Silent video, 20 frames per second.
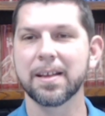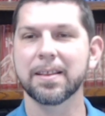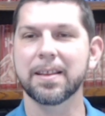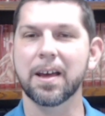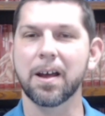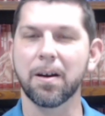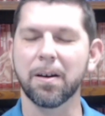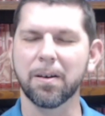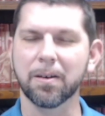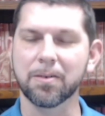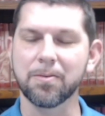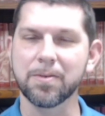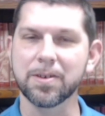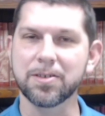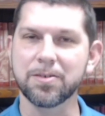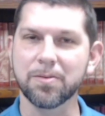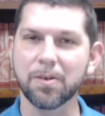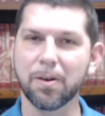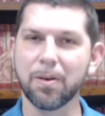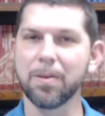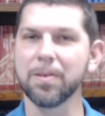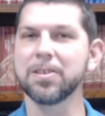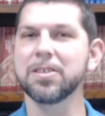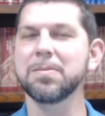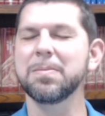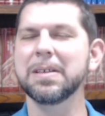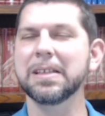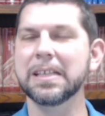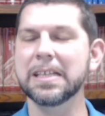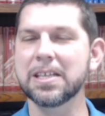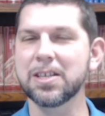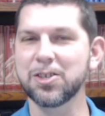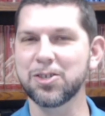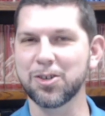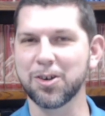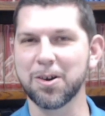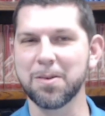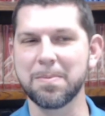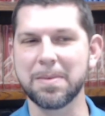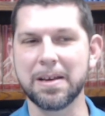that are going to ultimately
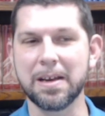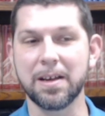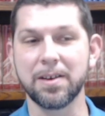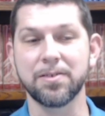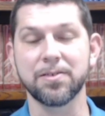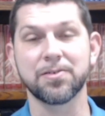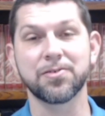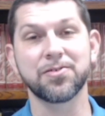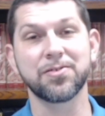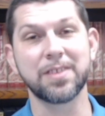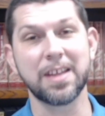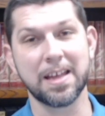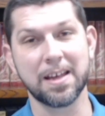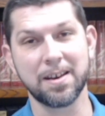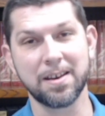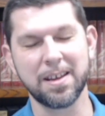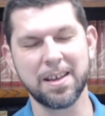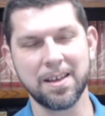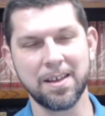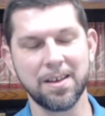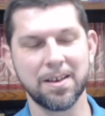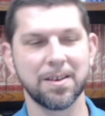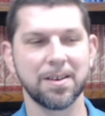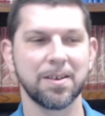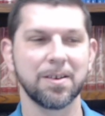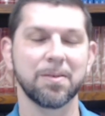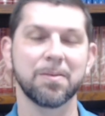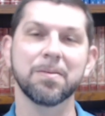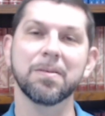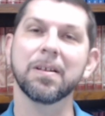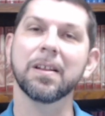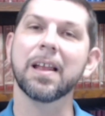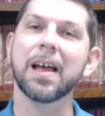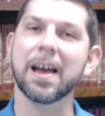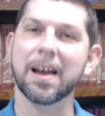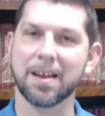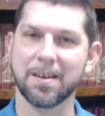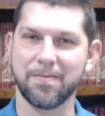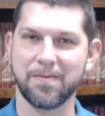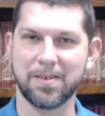determine understanding or a
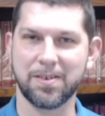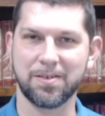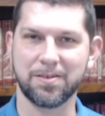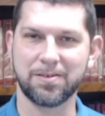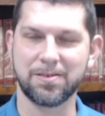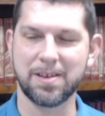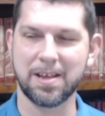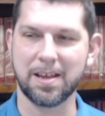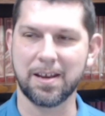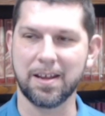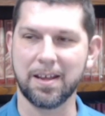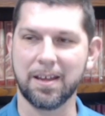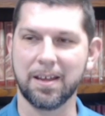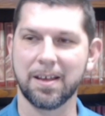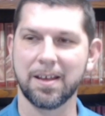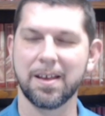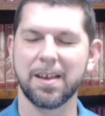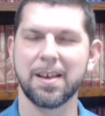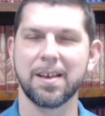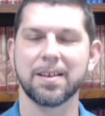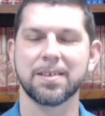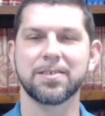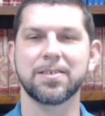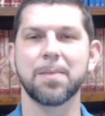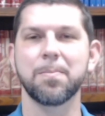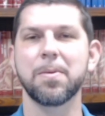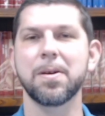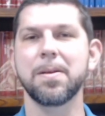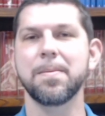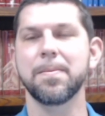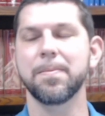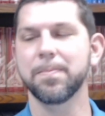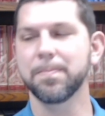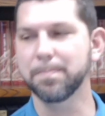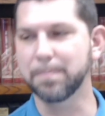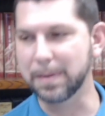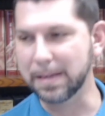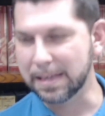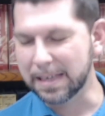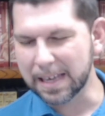lack of understanding. Someone
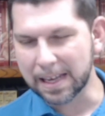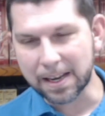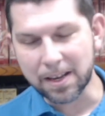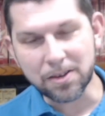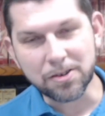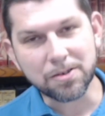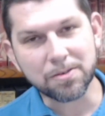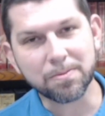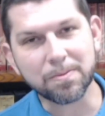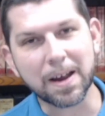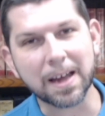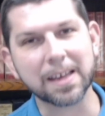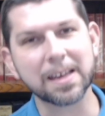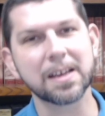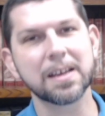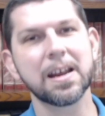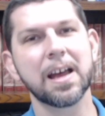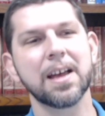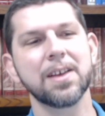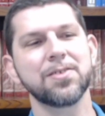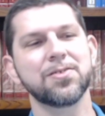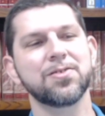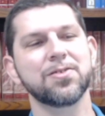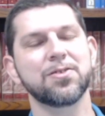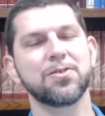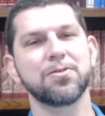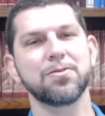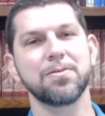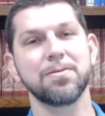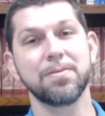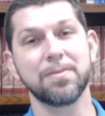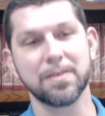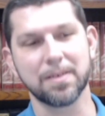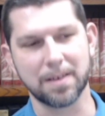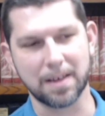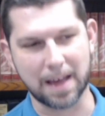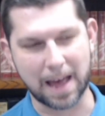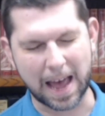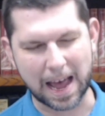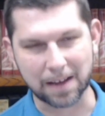beginning to recognize the truth
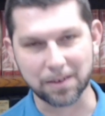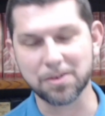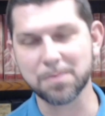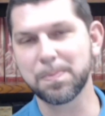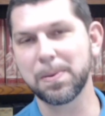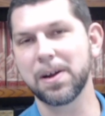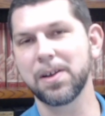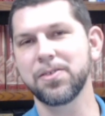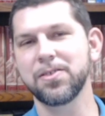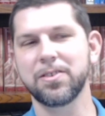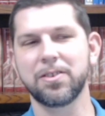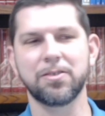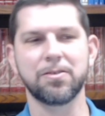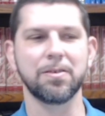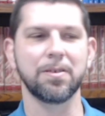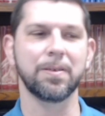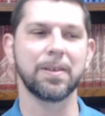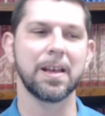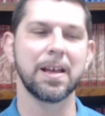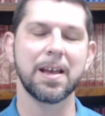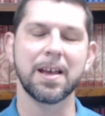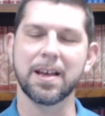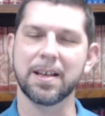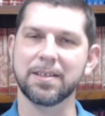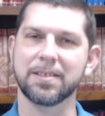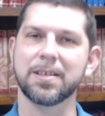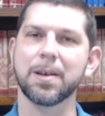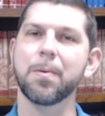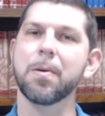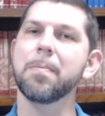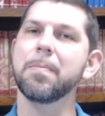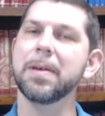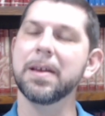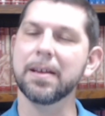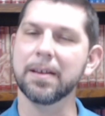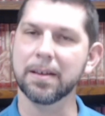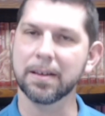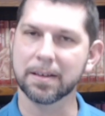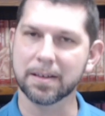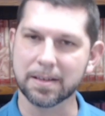and act upon the truth, and someone
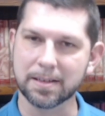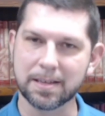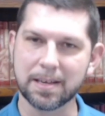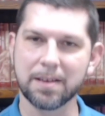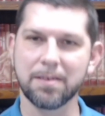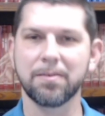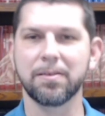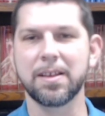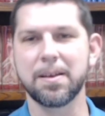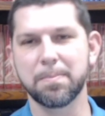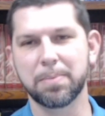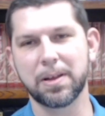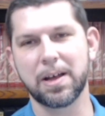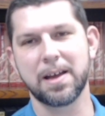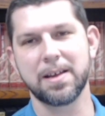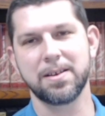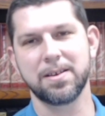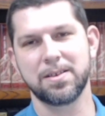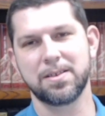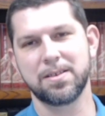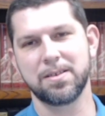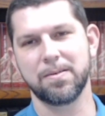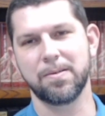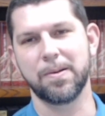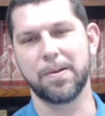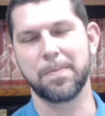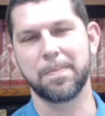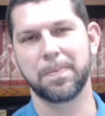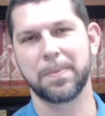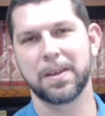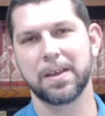being continually blinded to it.